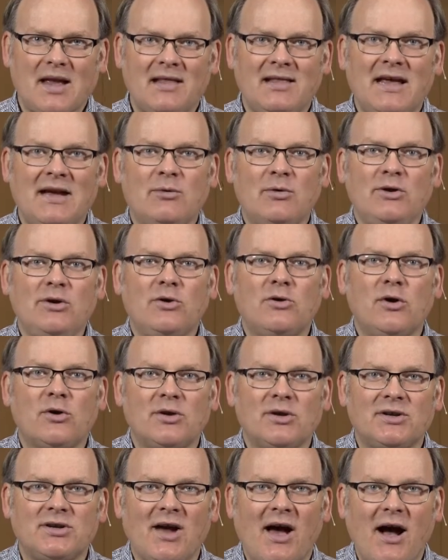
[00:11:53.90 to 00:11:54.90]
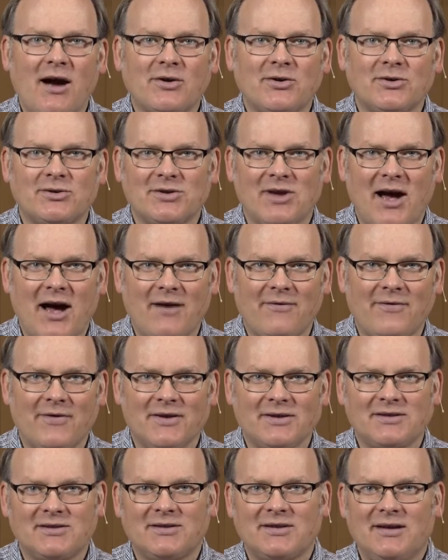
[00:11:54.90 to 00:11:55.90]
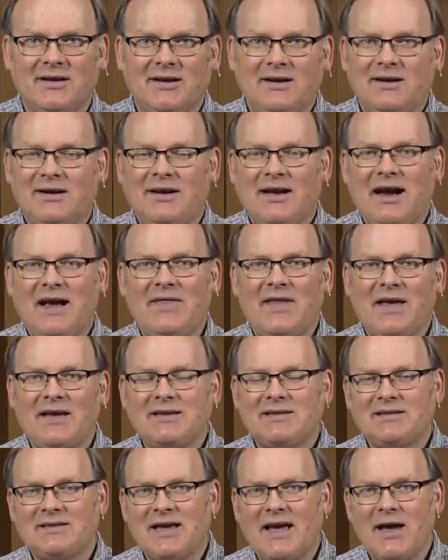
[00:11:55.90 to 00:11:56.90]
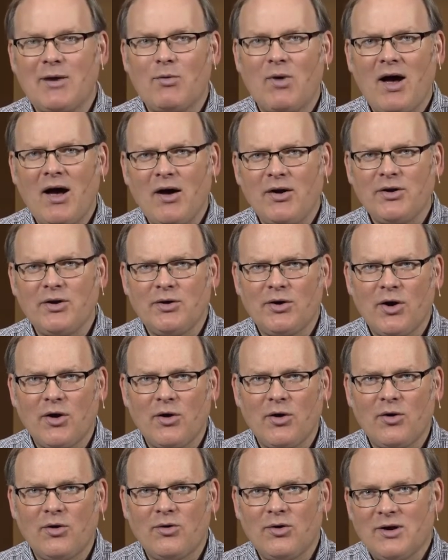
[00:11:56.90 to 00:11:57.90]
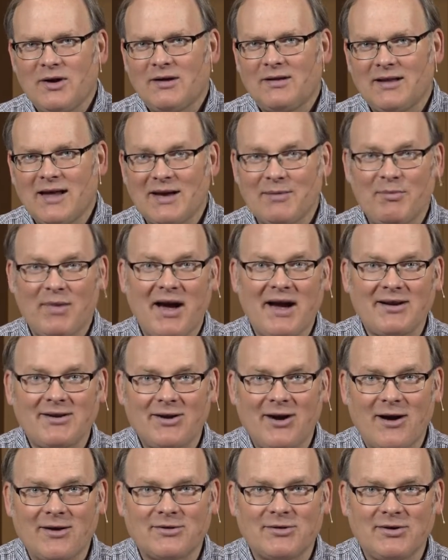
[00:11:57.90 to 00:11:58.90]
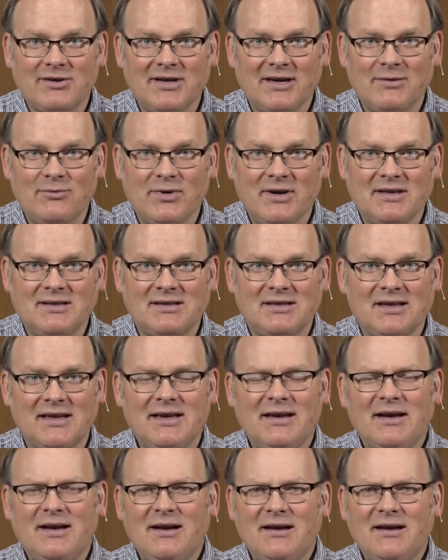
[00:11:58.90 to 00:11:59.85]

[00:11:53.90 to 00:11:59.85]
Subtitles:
Like when you go to the doctor's office and they say, well, you know, like my doctor did recently,